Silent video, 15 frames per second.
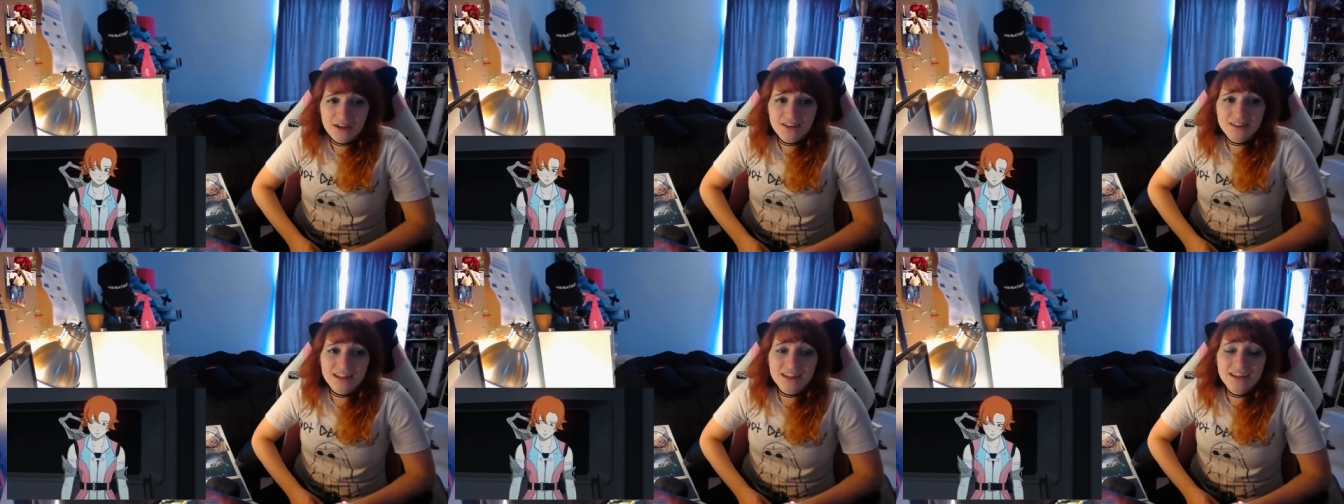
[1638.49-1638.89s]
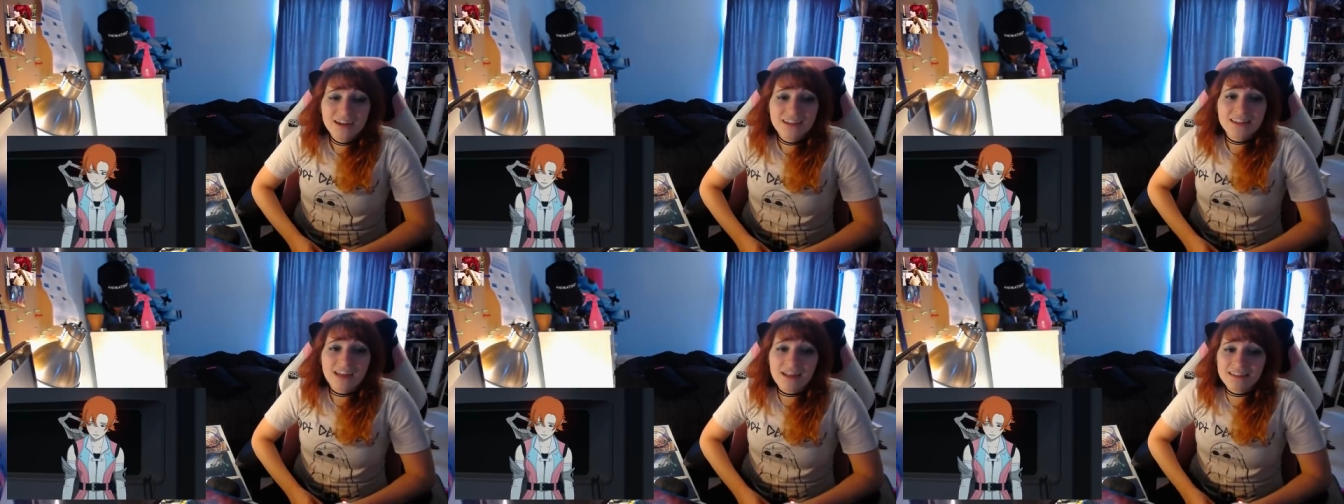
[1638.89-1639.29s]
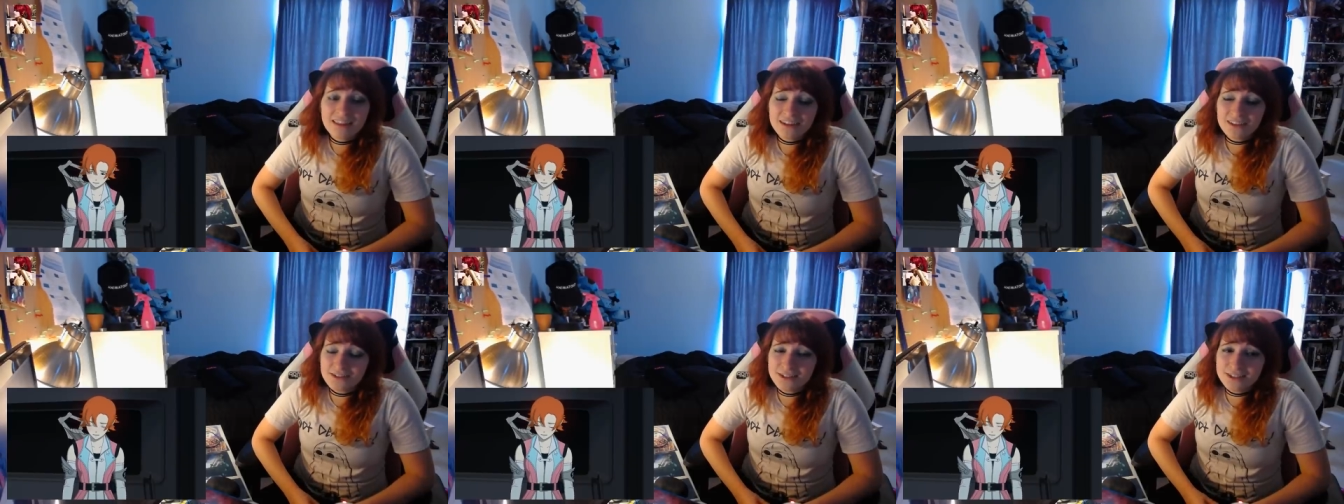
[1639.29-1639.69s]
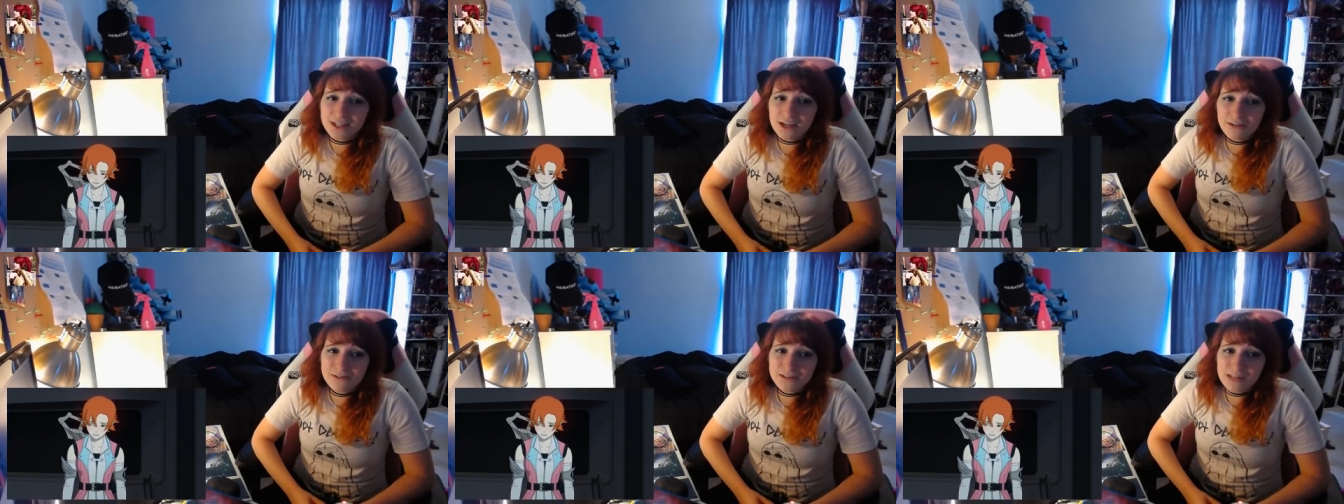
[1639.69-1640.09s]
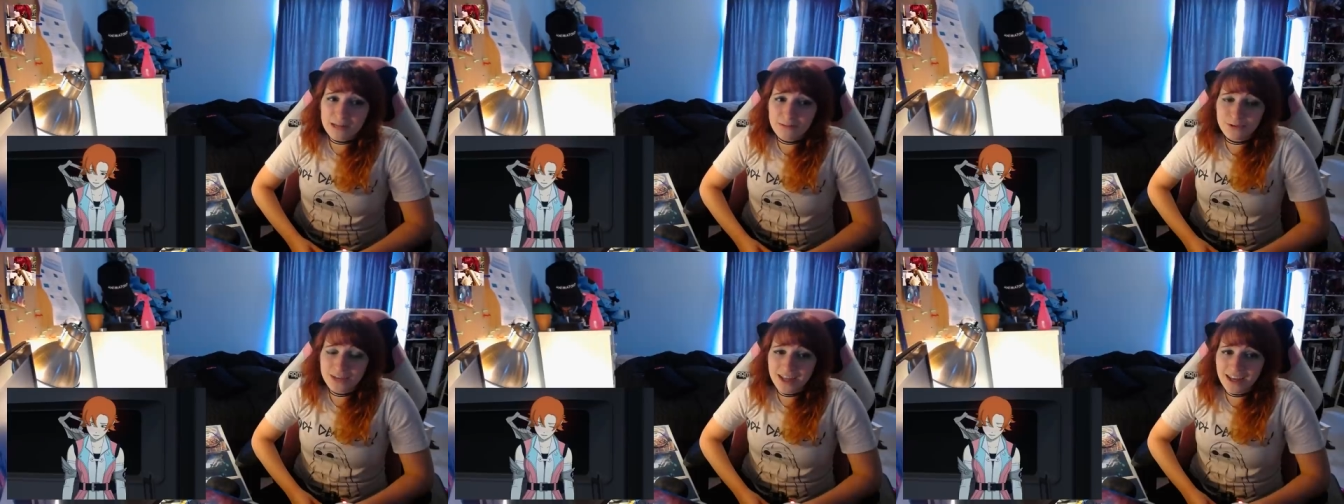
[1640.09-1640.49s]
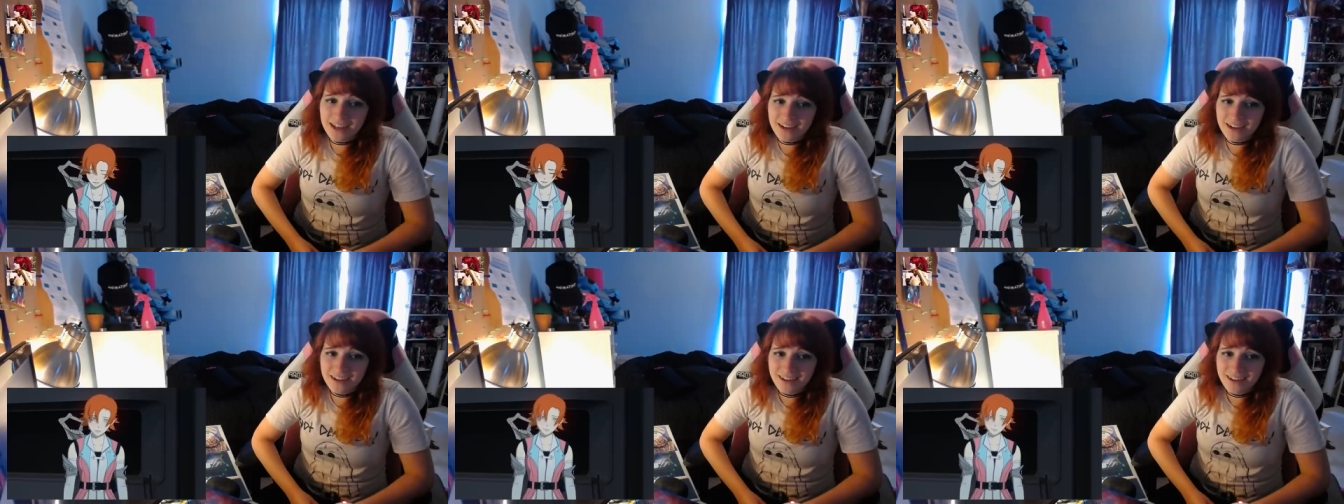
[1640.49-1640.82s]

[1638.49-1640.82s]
That that little self-deprecating,